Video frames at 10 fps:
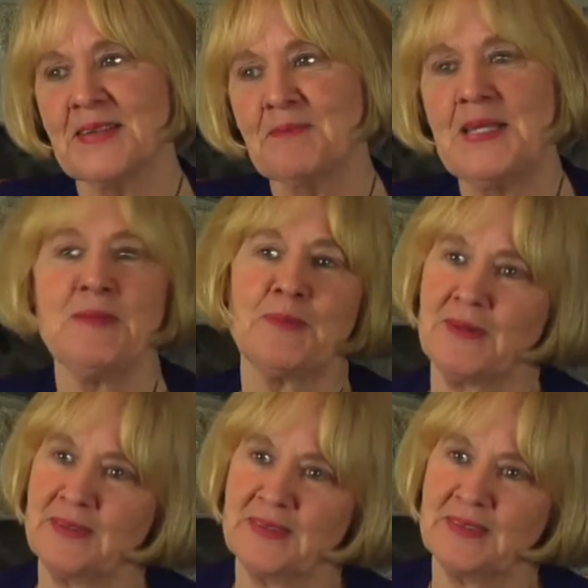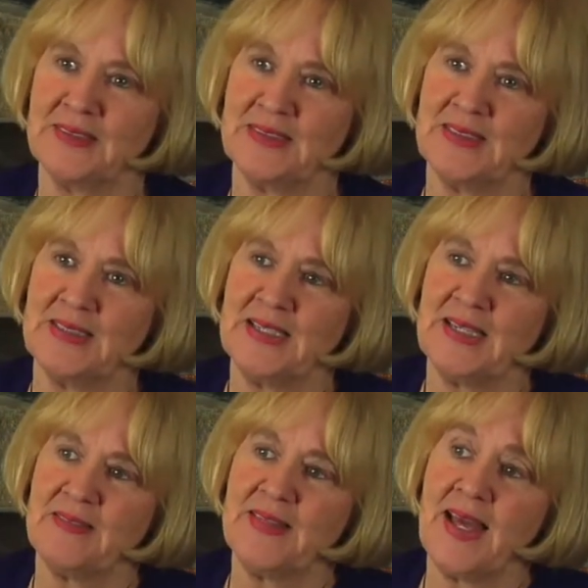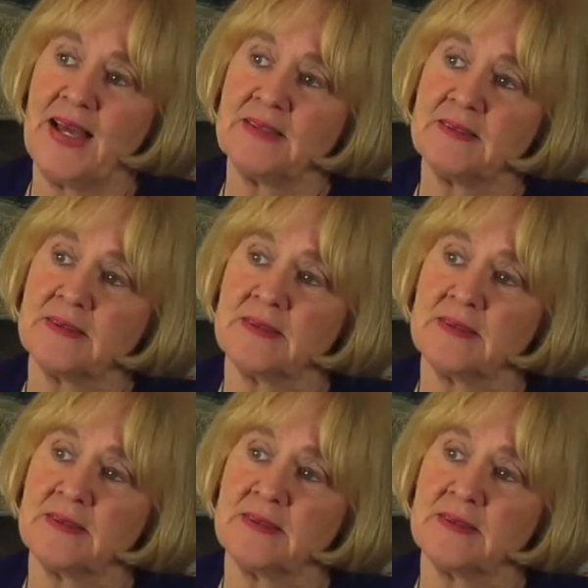people that